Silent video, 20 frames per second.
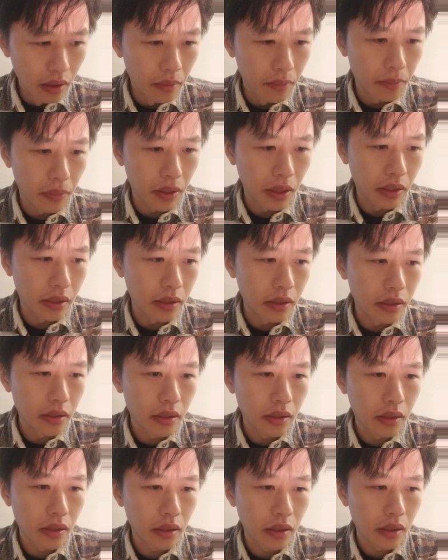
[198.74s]
but
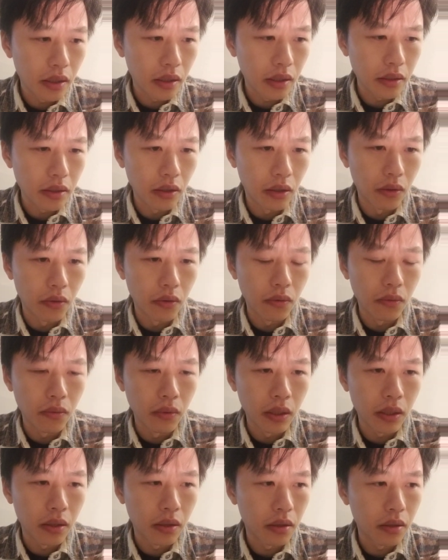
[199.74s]

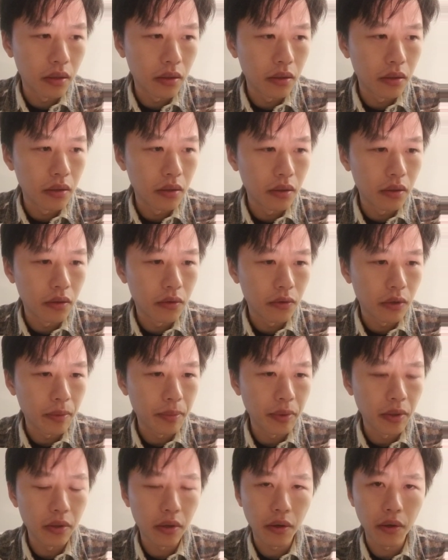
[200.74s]
with
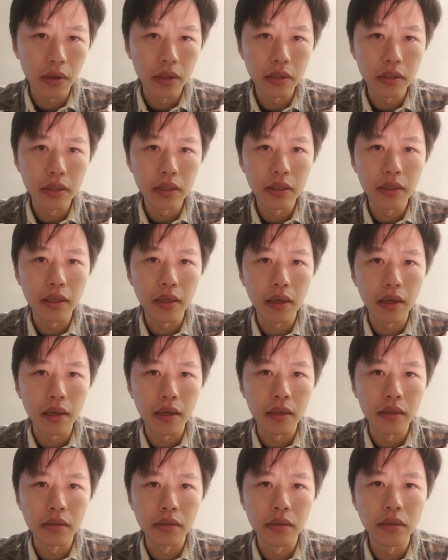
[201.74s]
cryptocurrency
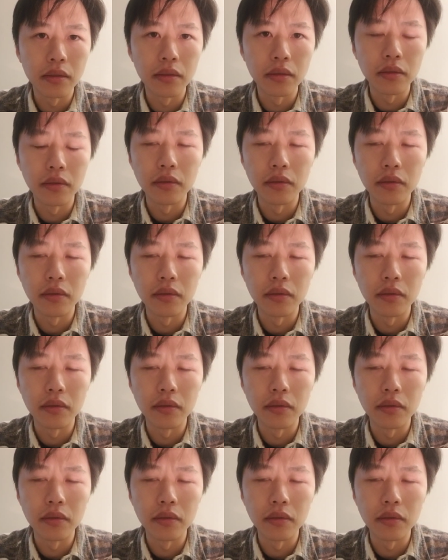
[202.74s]
as